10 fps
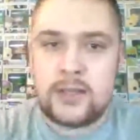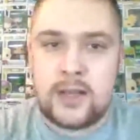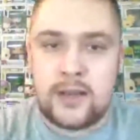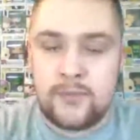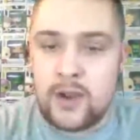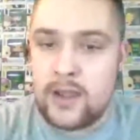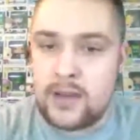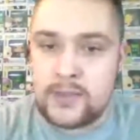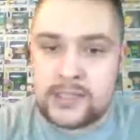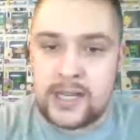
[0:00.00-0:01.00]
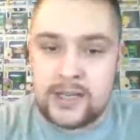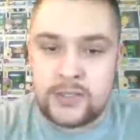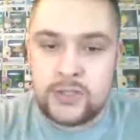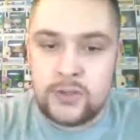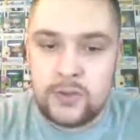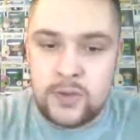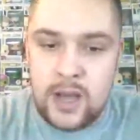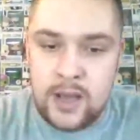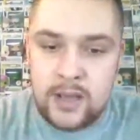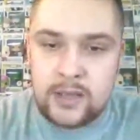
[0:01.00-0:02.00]
Ryan, I'm excited
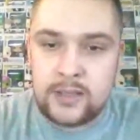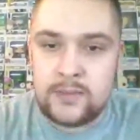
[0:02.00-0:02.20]
to